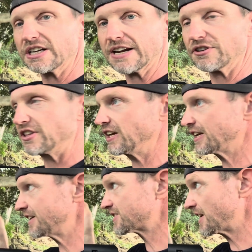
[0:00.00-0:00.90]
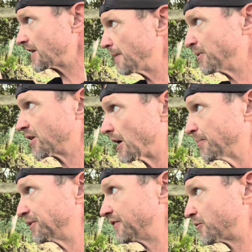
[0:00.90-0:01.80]
everything. And I set it up on a
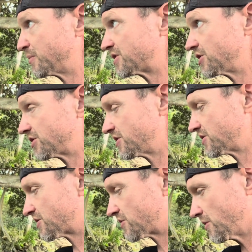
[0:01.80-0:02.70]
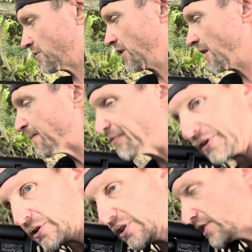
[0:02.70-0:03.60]
couple different positions so, you
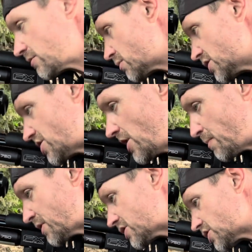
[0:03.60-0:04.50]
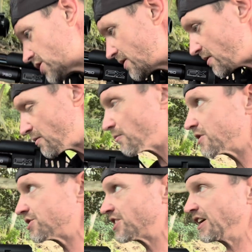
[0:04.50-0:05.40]
know, the cheek position
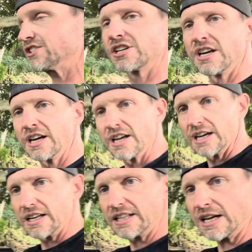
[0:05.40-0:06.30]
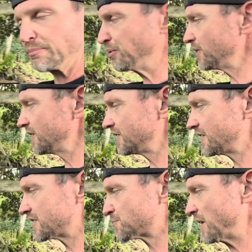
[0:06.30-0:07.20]
wouldn't change. And then I put
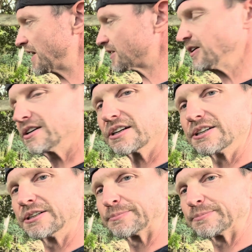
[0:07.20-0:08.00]
this back on.